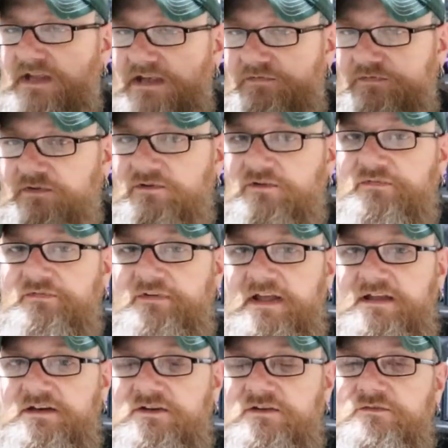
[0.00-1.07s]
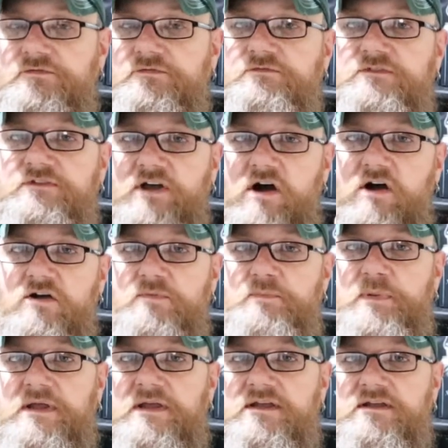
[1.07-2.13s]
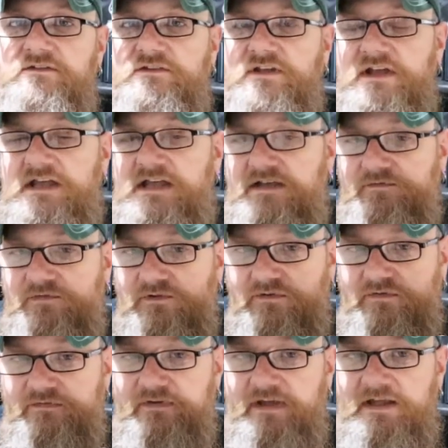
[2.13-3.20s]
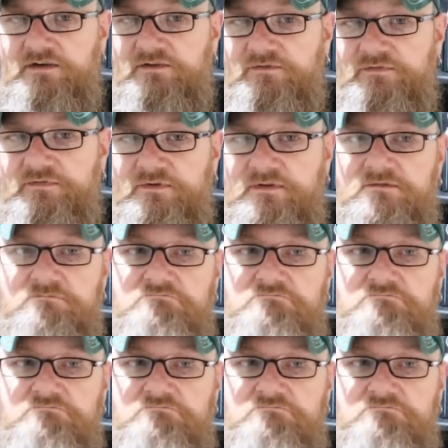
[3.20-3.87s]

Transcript: If you're a fan of dark beers, if you're a fan of,